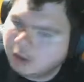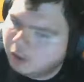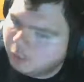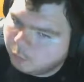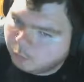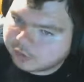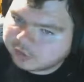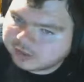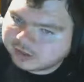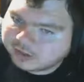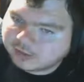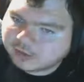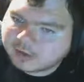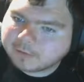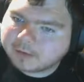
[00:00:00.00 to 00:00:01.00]
warranty and
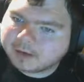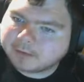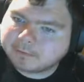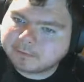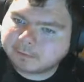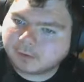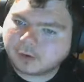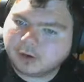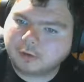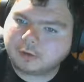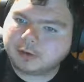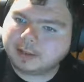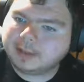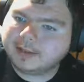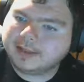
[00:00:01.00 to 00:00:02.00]
stuff, but it broke,
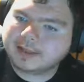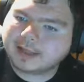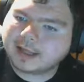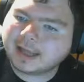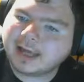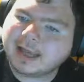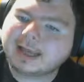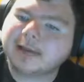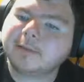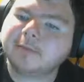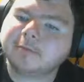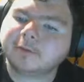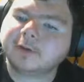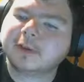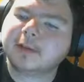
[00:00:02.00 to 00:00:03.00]
and that kind of
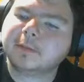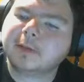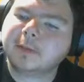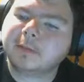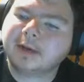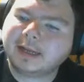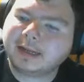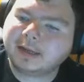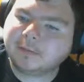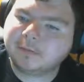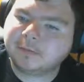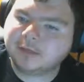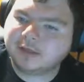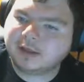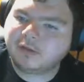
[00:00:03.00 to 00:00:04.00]
really made my dad
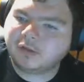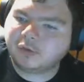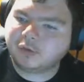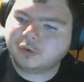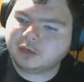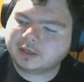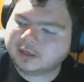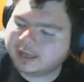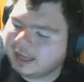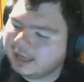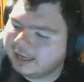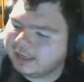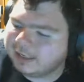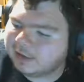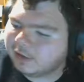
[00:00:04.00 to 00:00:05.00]
upset. So you
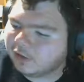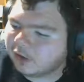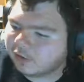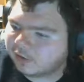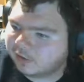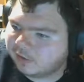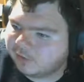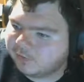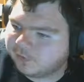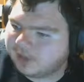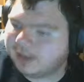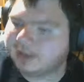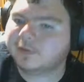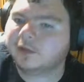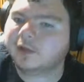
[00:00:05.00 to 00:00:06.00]
kind of lost his
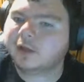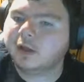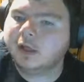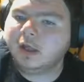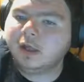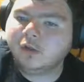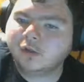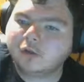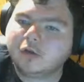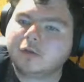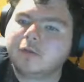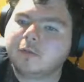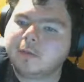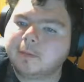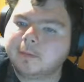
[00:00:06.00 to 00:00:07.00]
faith. So
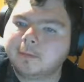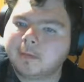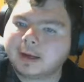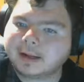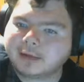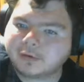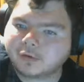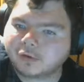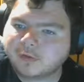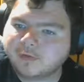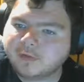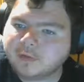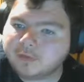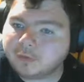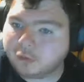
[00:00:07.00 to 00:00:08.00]
Microsoft,
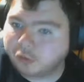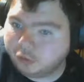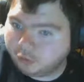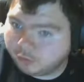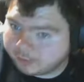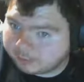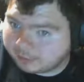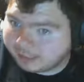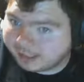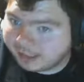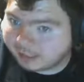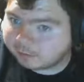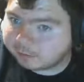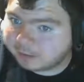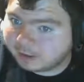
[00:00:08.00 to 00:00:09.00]
if you do send me an
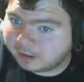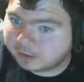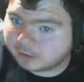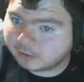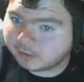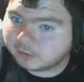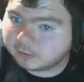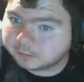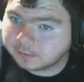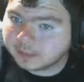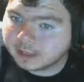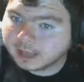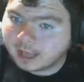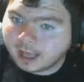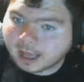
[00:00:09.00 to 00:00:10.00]
Xbox,
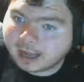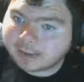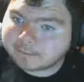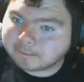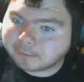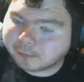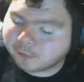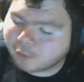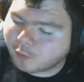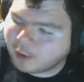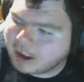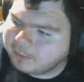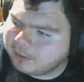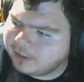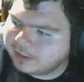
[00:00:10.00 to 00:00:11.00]
I'm
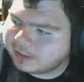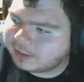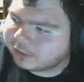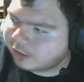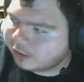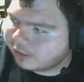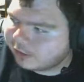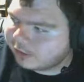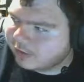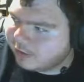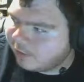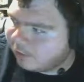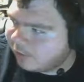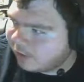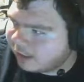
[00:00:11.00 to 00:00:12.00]
probably gonna try to see
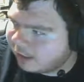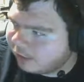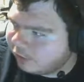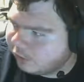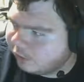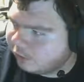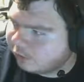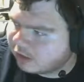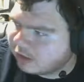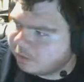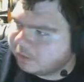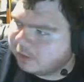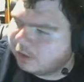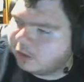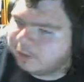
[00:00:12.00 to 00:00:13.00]
if I can do
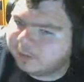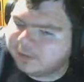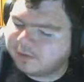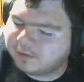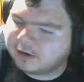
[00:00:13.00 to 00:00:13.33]
some little bit of an